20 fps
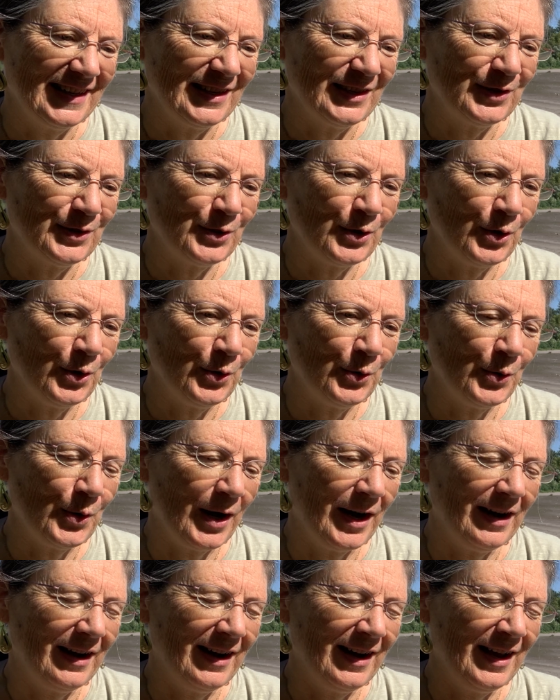So
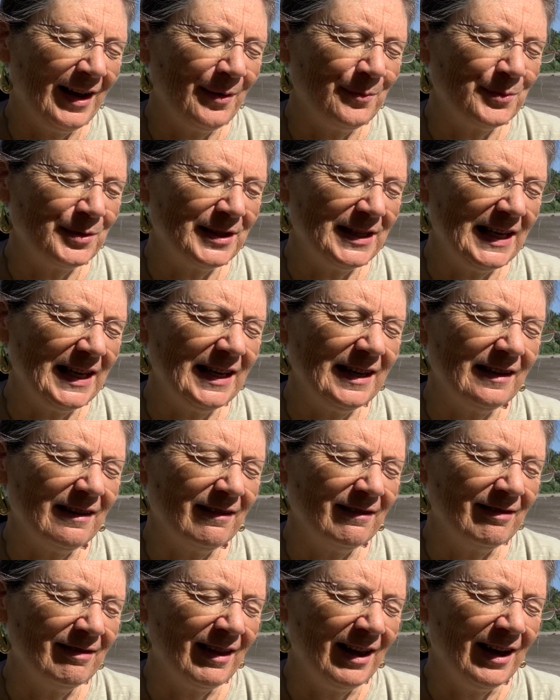I am seeing a
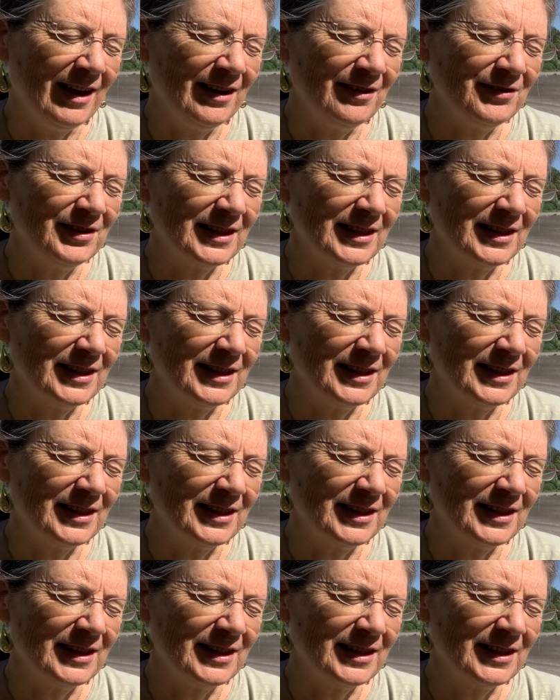lot of